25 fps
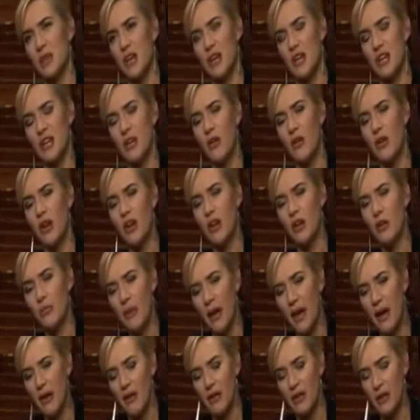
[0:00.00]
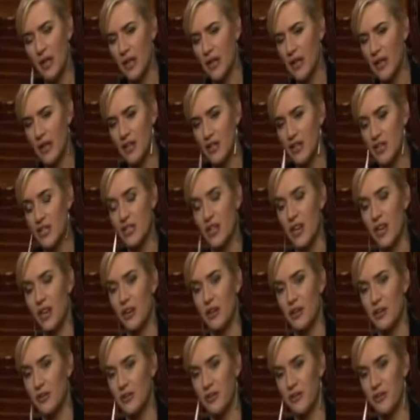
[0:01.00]
And I look back on it, and I just
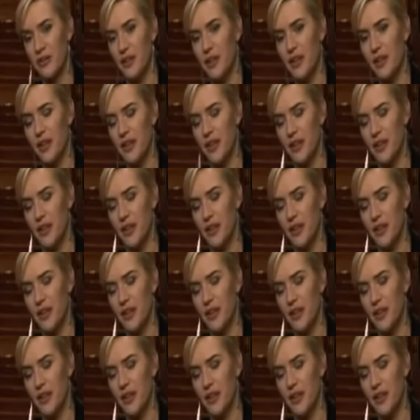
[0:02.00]
kind of,